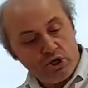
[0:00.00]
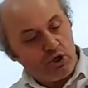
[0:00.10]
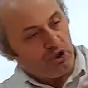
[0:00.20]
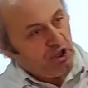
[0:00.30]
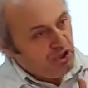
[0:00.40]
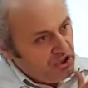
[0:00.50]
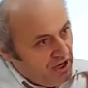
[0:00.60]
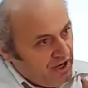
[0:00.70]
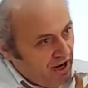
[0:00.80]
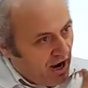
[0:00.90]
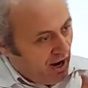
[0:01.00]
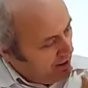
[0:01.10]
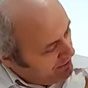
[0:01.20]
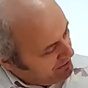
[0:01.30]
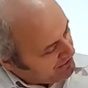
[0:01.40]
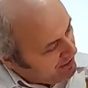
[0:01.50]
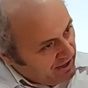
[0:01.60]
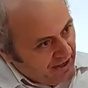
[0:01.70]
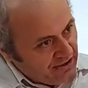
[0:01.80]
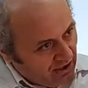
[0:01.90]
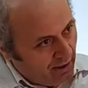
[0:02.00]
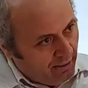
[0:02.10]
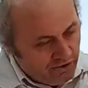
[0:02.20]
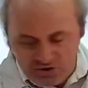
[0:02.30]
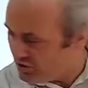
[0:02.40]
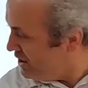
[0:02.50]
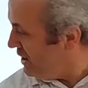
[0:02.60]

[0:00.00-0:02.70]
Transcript: Cross-section area, this area is how much?